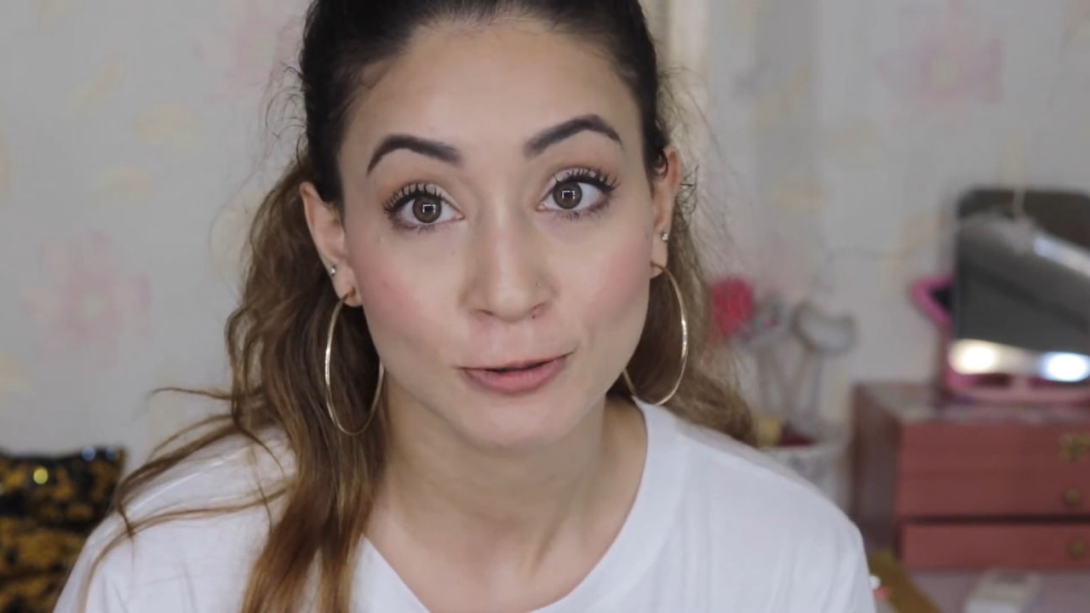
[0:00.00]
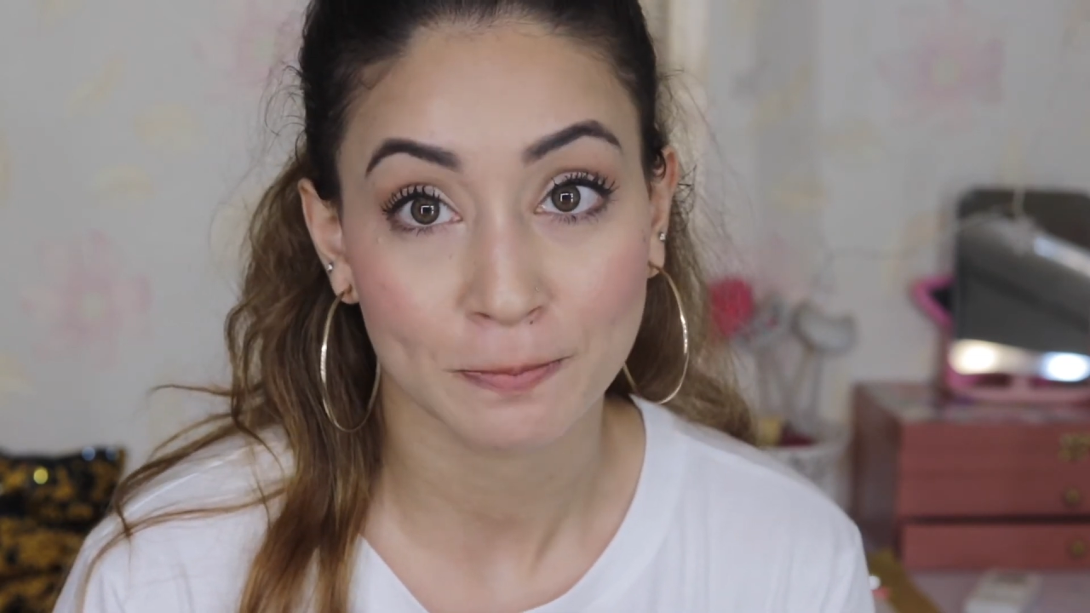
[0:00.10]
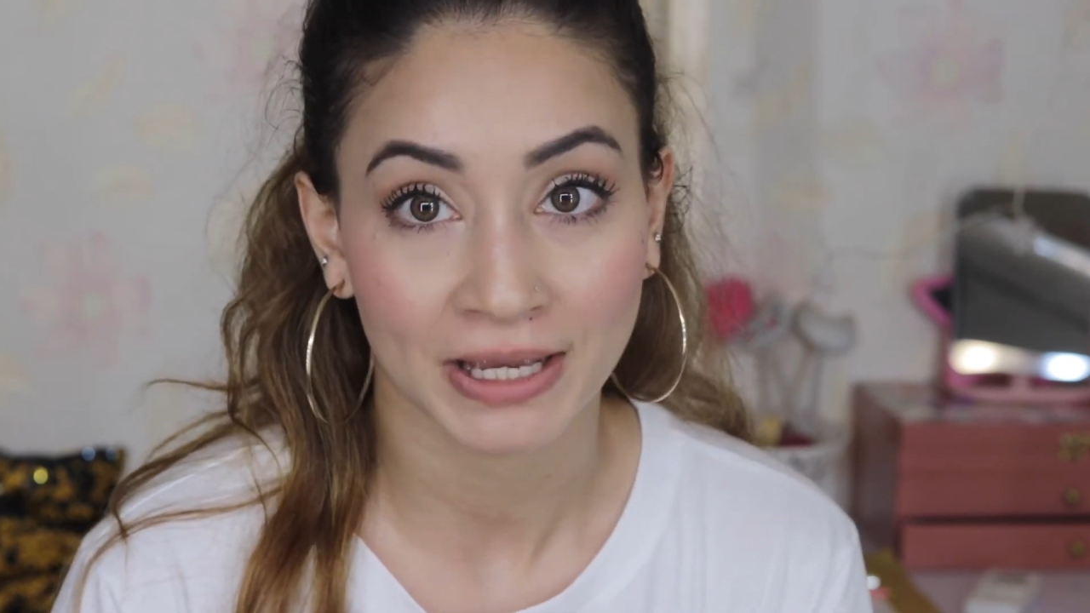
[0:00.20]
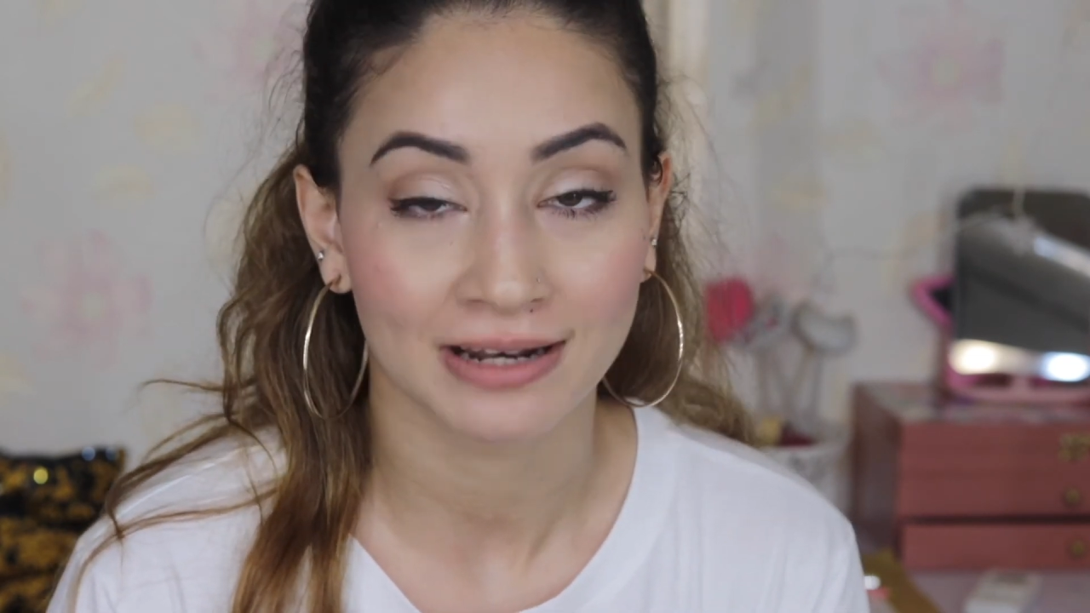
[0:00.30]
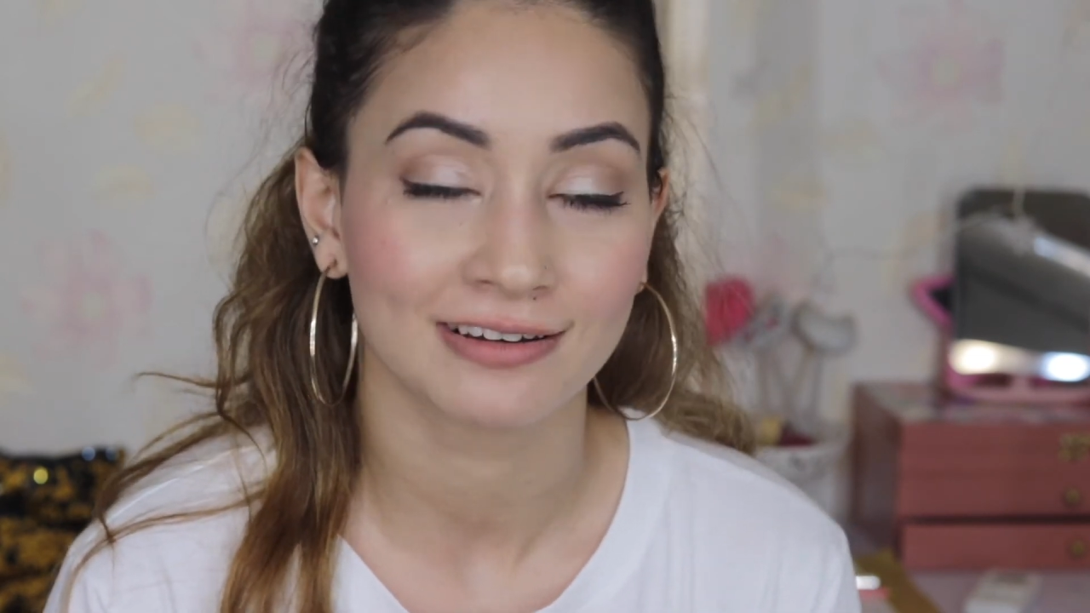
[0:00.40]

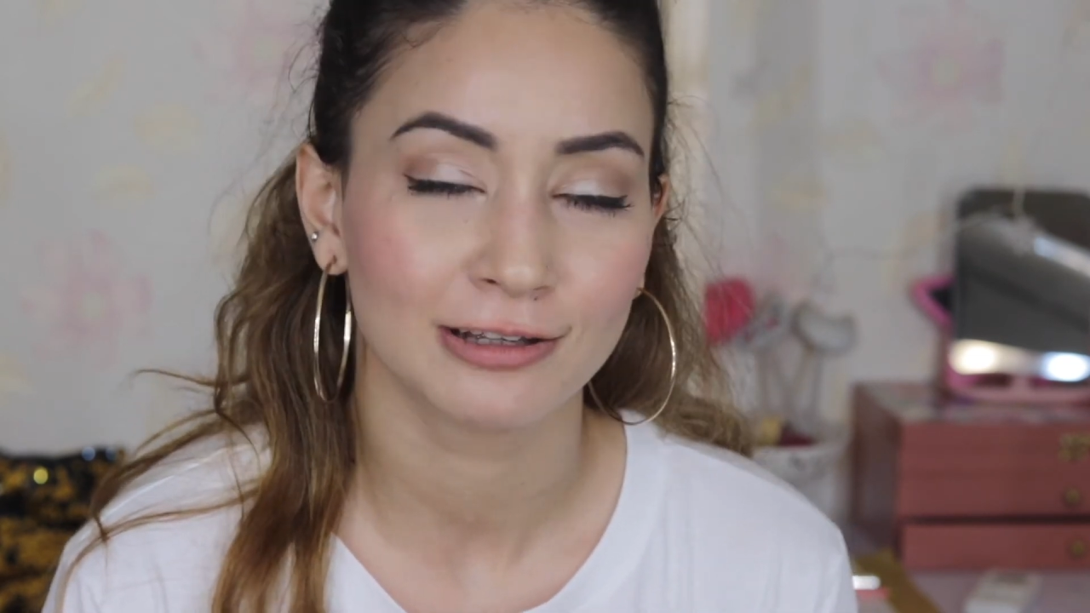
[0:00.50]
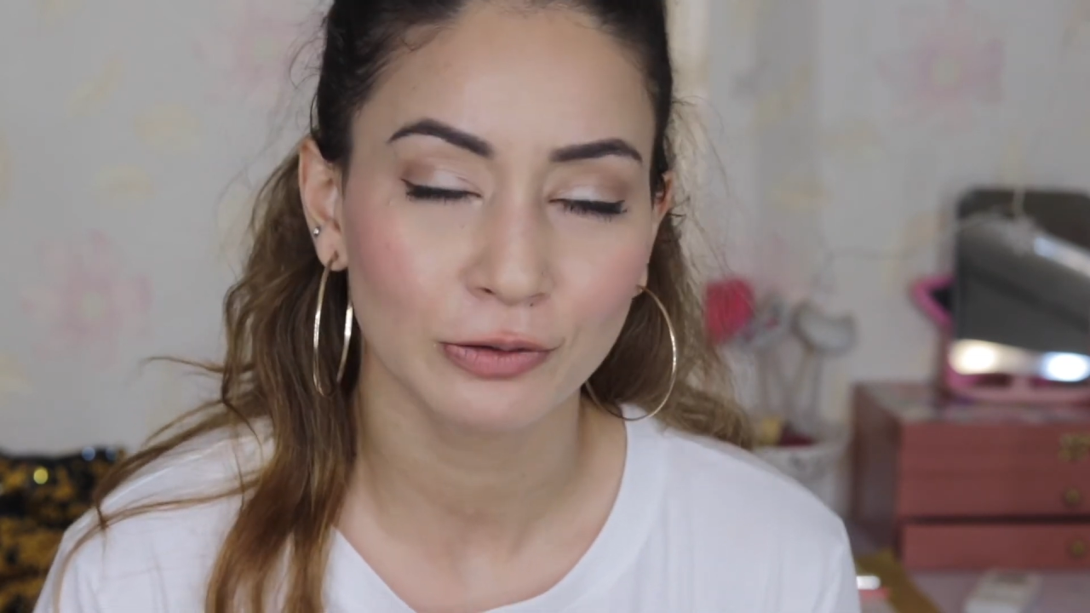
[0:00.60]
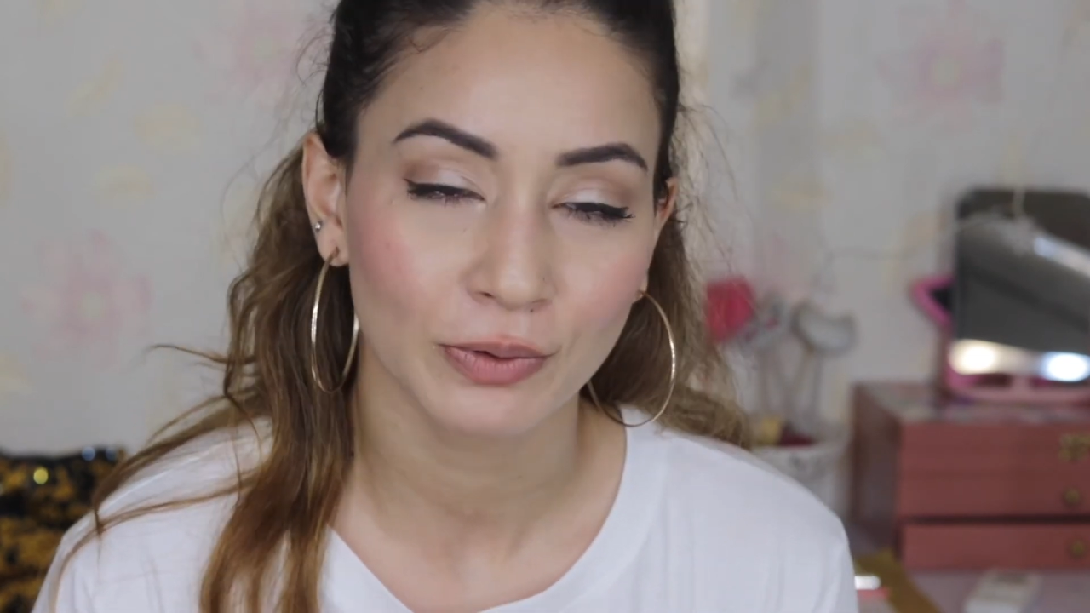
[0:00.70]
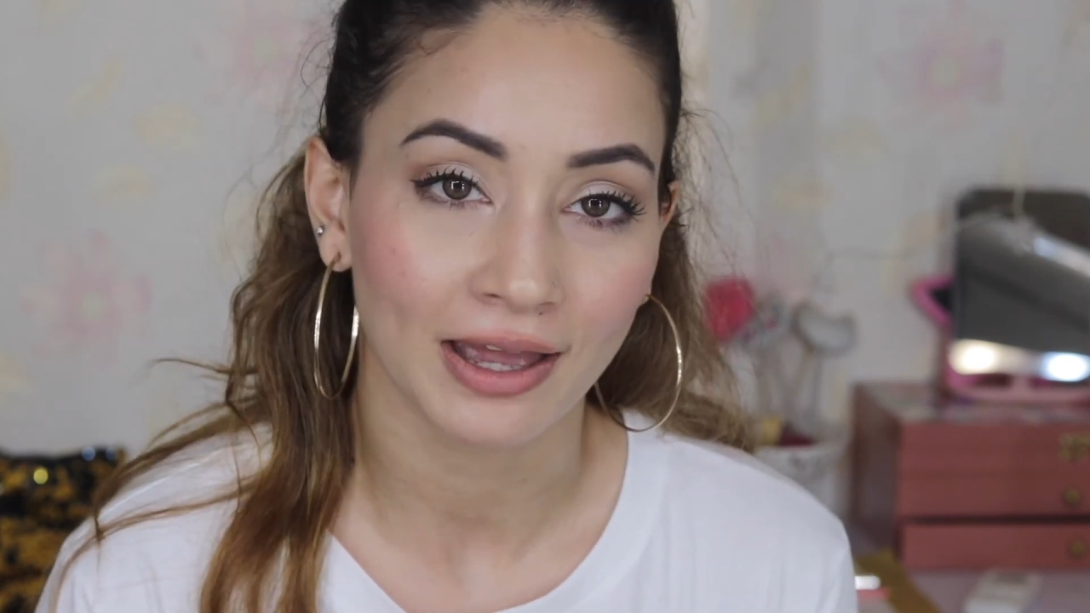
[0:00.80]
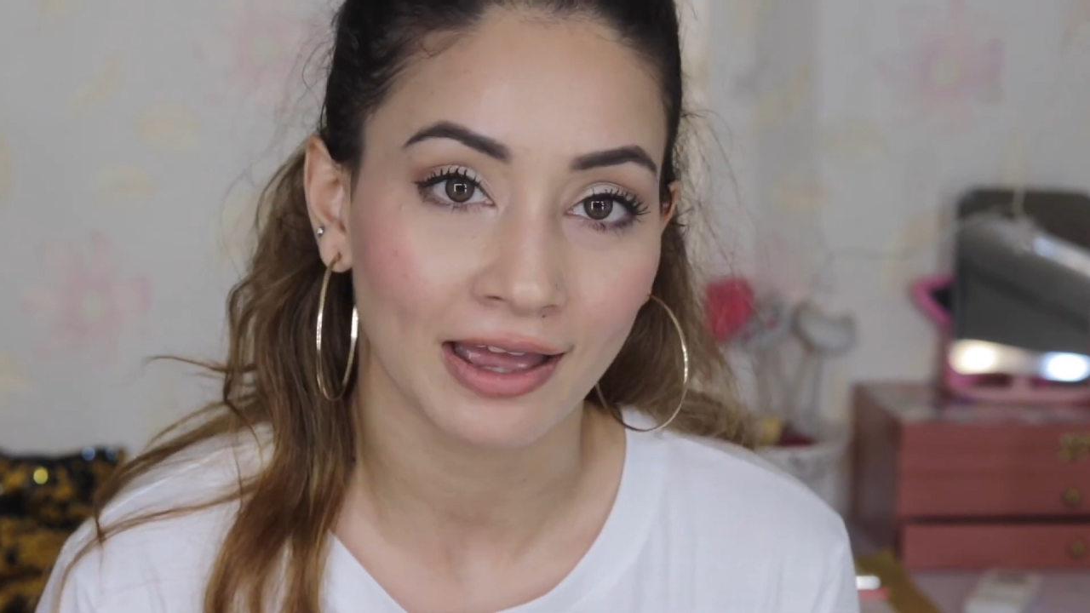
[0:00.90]
spend,
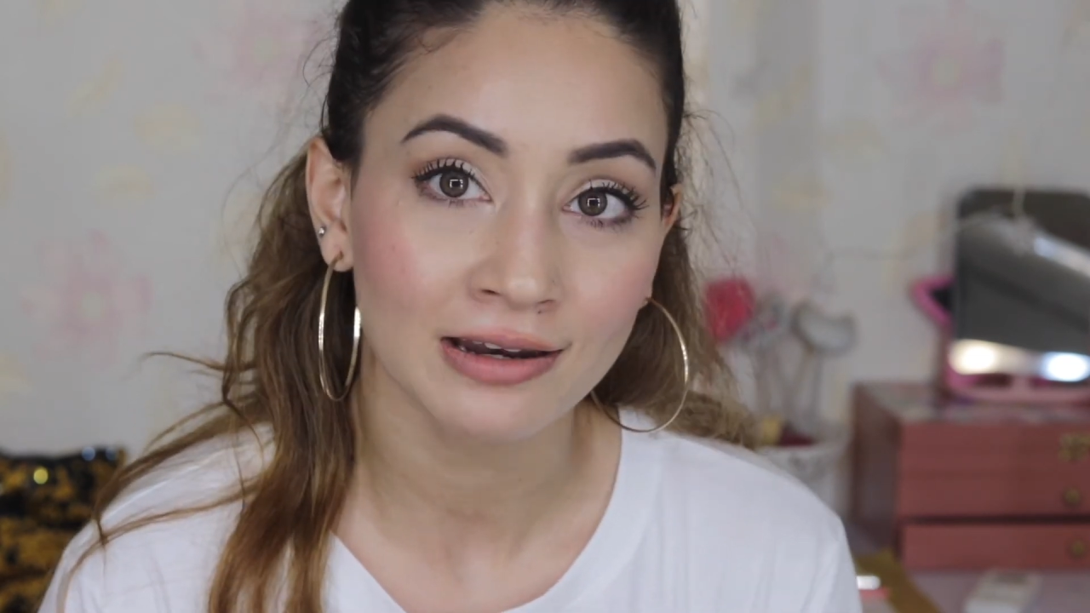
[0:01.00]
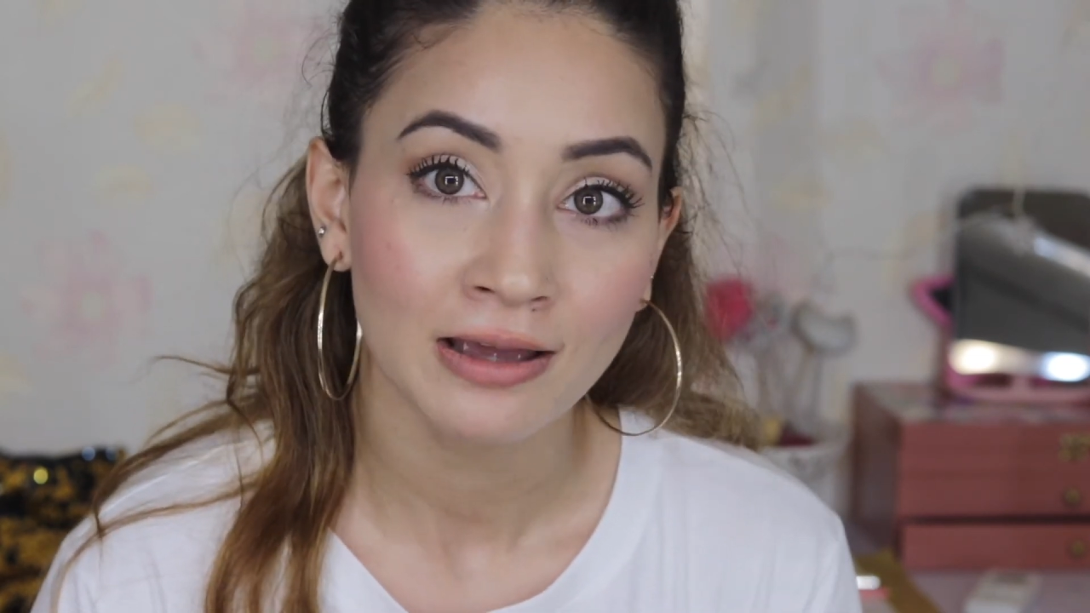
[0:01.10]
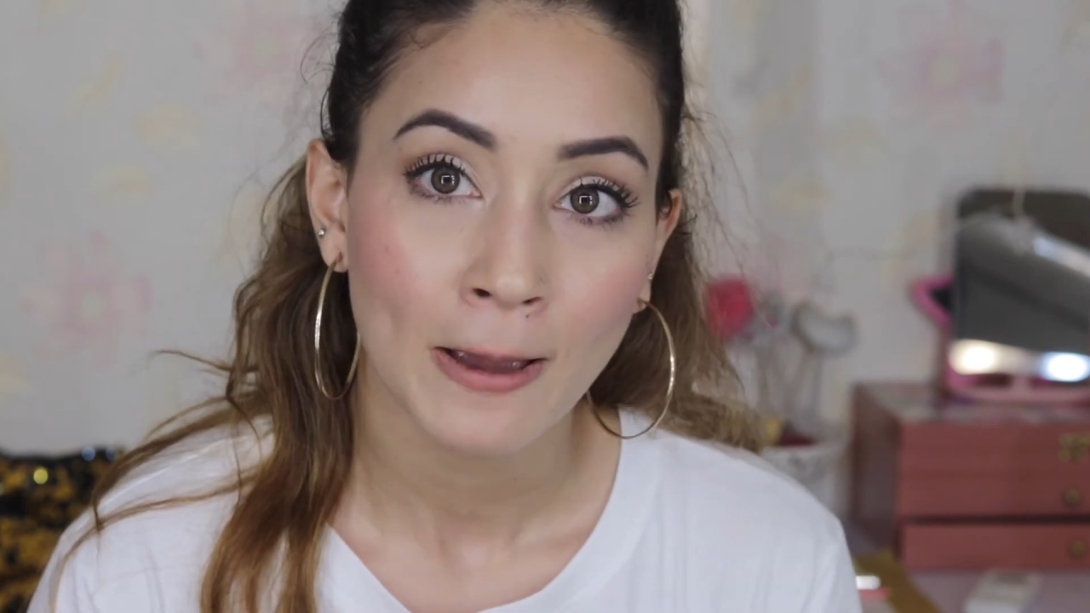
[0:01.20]
you can.